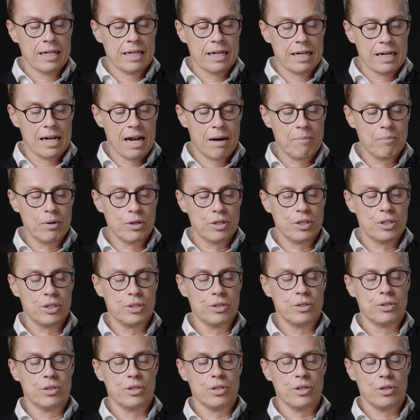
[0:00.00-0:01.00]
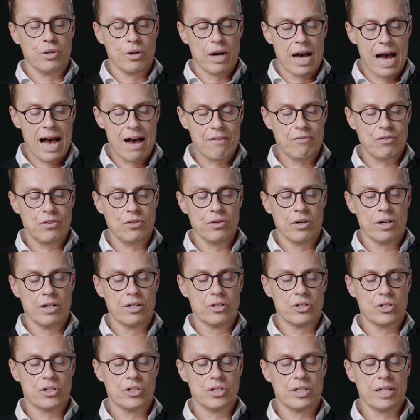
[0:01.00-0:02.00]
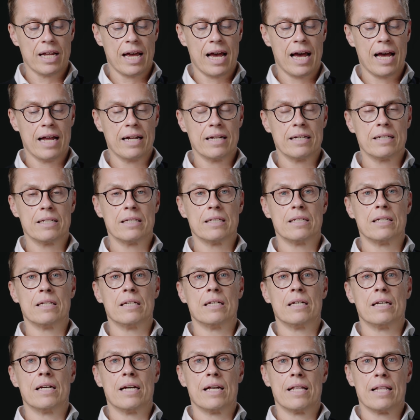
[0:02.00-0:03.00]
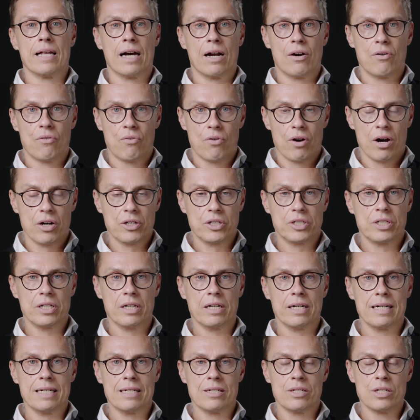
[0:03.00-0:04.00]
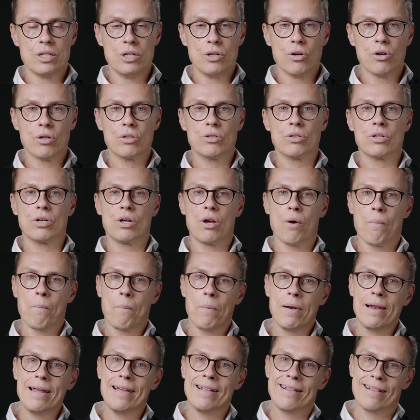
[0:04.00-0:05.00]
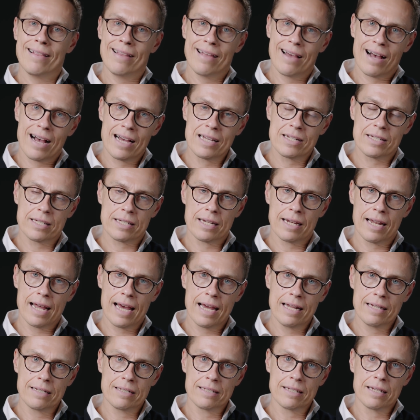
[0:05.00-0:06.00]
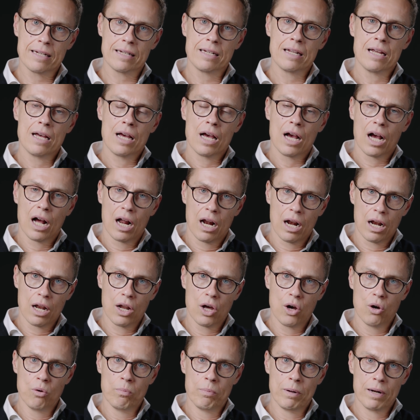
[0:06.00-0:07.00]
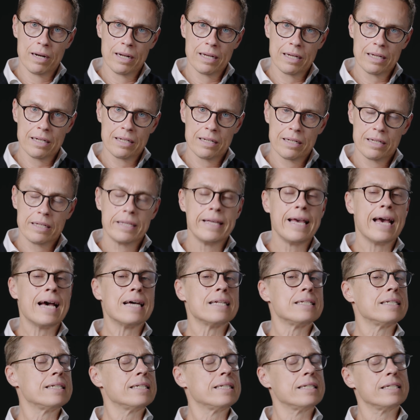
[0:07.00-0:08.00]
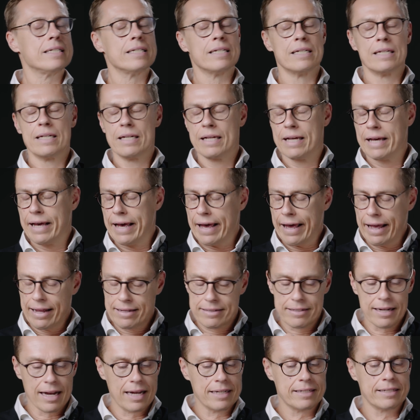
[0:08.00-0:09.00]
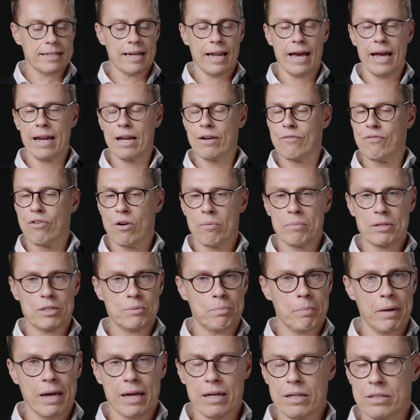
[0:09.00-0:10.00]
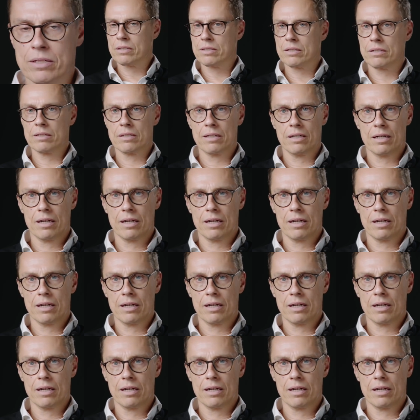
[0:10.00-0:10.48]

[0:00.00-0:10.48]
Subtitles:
Number two, you have to understand that Russia is not completely isolated globally. Yes, it's isolated from its biggest